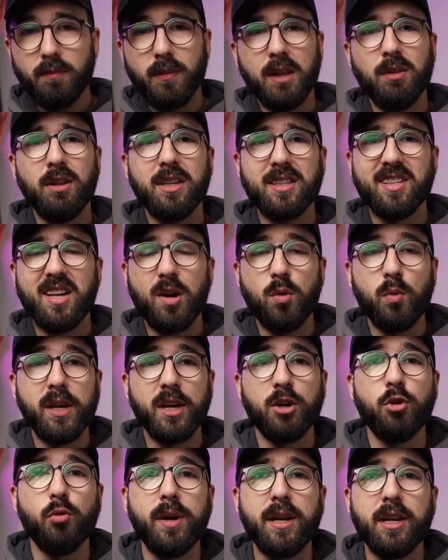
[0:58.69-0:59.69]
Let's say we
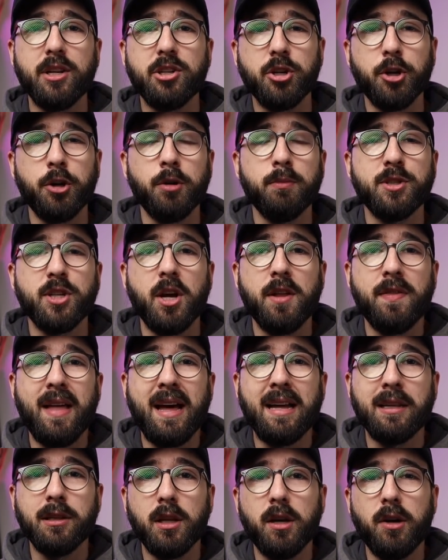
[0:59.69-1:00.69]
agree to terms on
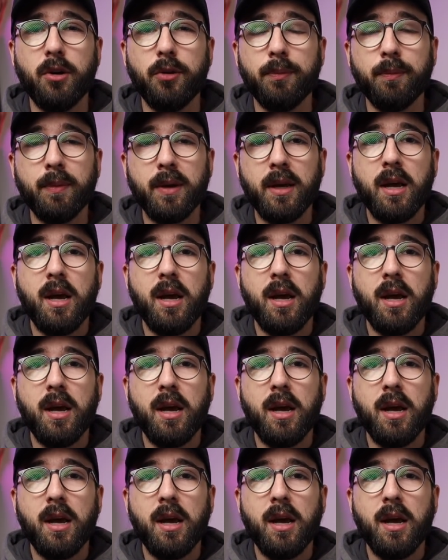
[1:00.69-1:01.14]
that loan.